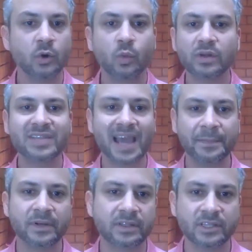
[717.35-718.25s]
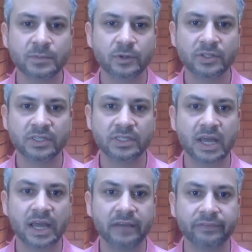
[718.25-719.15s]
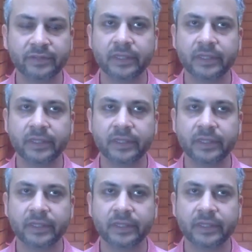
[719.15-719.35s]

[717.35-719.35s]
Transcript: what's happened in this person's life.